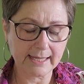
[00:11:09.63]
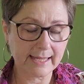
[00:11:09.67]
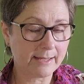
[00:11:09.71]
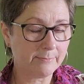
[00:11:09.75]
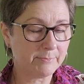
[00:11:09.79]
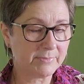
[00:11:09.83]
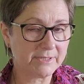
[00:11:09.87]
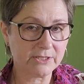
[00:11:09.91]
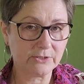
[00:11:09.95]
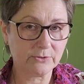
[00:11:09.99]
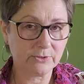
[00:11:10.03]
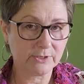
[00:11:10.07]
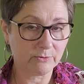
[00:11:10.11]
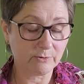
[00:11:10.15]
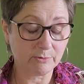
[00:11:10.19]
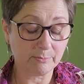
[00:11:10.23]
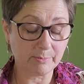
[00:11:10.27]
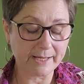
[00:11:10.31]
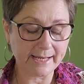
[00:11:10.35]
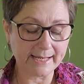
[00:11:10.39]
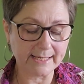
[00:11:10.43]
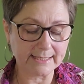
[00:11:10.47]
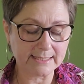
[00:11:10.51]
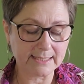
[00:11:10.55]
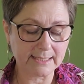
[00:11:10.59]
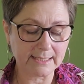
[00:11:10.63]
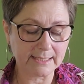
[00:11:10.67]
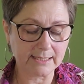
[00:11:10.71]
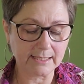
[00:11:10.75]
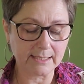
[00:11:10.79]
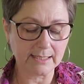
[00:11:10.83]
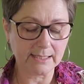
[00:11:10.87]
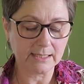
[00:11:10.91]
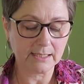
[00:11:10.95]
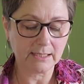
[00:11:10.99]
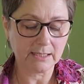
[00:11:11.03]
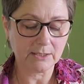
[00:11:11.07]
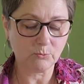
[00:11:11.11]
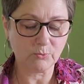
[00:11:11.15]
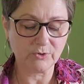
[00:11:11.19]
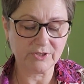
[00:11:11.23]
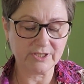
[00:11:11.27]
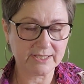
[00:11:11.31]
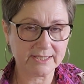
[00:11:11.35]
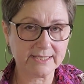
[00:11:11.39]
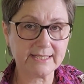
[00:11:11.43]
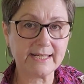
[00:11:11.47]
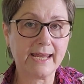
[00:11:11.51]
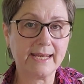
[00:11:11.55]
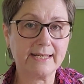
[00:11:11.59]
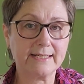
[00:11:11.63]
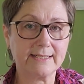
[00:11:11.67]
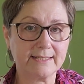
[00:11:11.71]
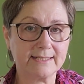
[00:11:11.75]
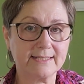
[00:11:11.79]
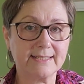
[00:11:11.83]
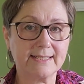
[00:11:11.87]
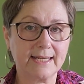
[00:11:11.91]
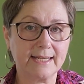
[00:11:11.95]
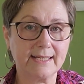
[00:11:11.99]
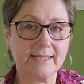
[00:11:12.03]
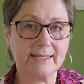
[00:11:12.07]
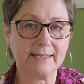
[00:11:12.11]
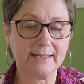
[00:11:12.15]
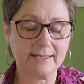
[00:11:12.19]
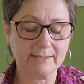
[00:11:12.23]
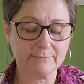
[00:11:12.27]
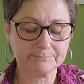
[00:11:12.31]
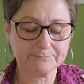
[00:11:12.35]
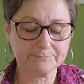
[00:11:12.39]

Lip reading: be doing with black tea, with standard tea.